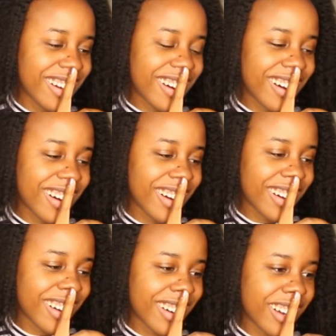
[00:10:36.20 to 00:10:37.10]

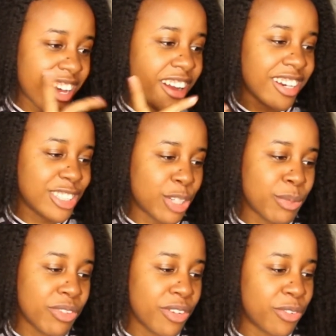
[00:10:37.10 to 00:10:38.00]
Alright, so
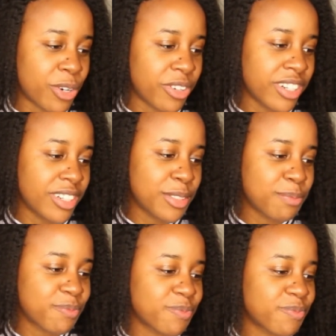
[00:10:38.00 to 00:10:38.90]
moving forward,
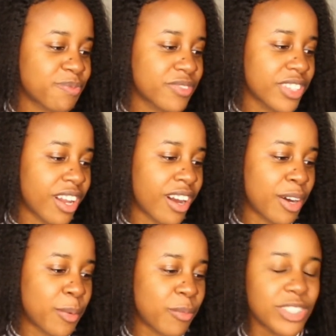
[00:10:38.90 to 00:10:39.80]

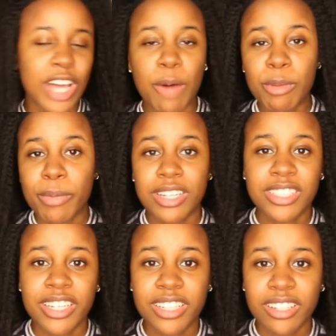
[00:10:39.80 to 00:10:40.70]
so I'll be
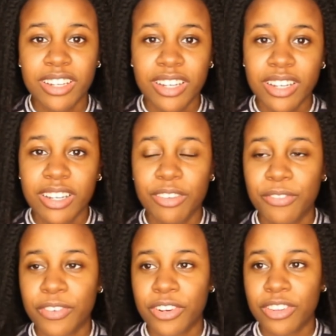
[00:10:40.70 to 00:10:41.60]
meditating
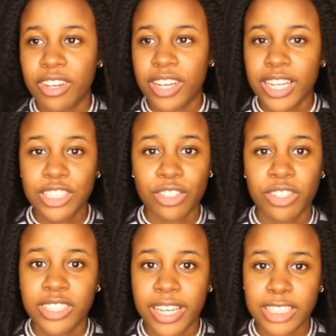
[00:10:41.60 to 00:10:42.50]
for the next
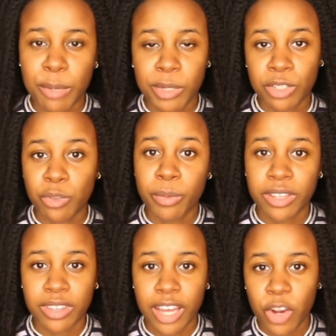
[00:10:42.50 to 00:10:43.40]
30 days. I'm in a new
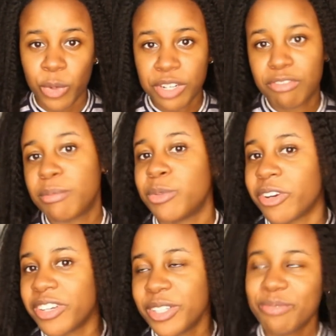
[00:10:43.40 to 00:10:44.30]
month now. We're in
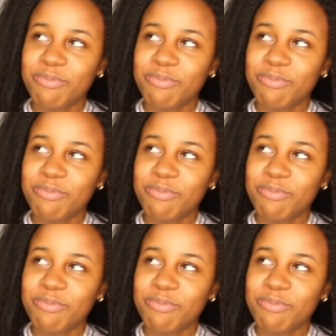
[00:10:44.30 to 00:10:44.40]
February.